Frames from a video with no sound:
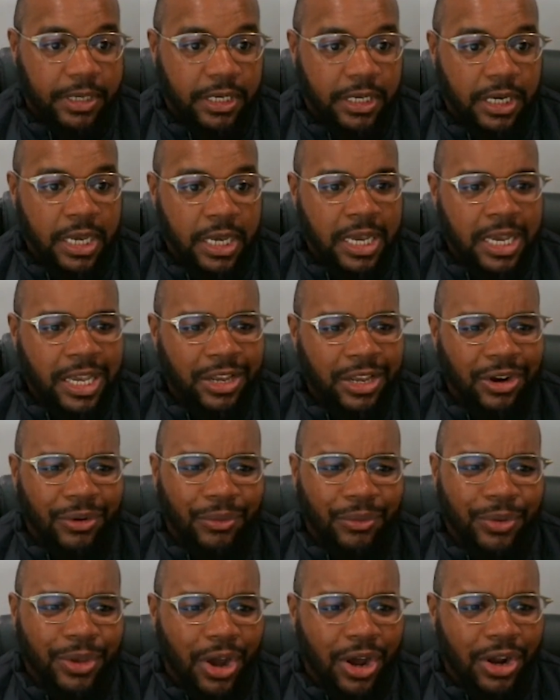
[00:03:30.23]
But,
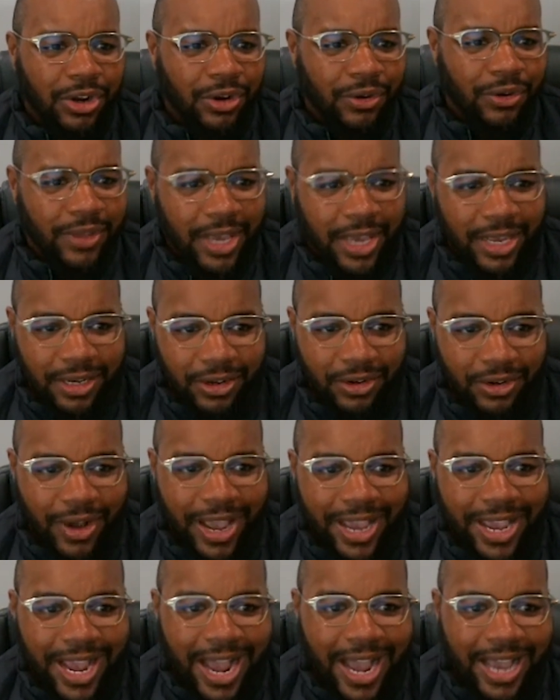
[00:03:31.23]
we all know that,
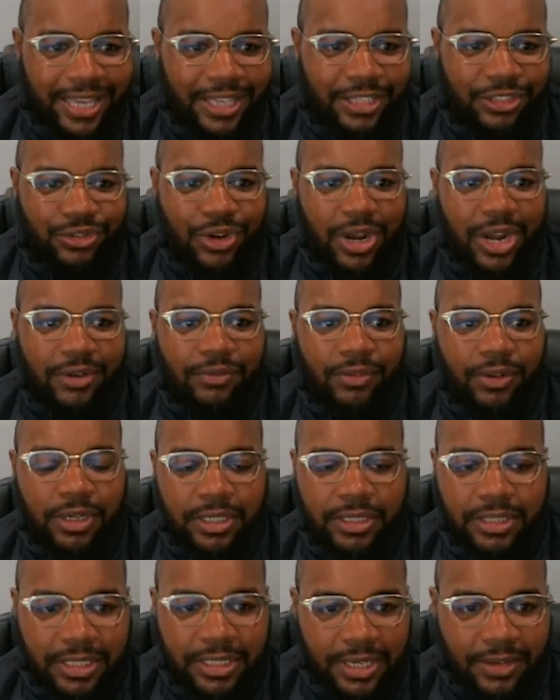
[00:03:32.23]
AI can drive
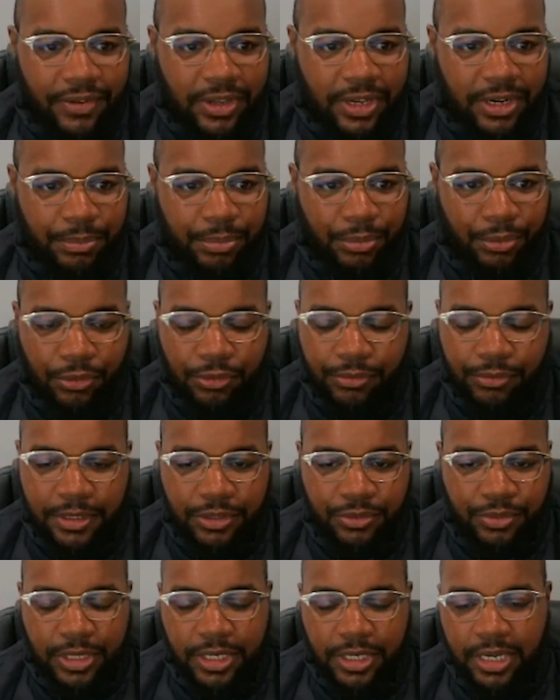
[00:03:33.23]
really significant
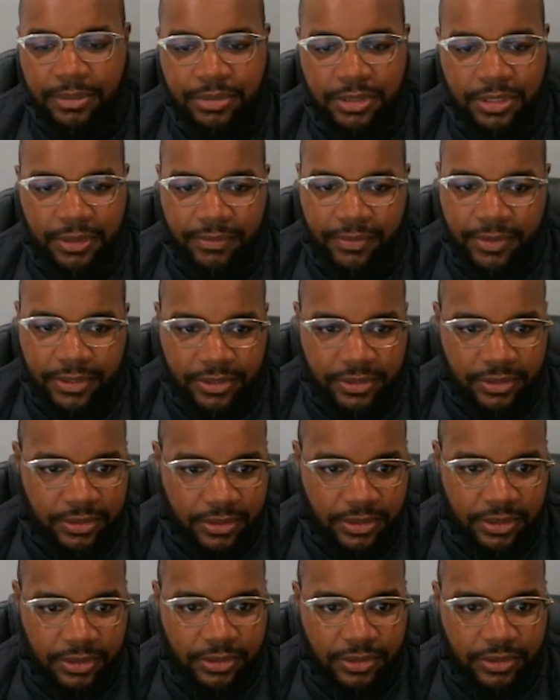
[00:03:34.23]
improvements when it comes to efficiency.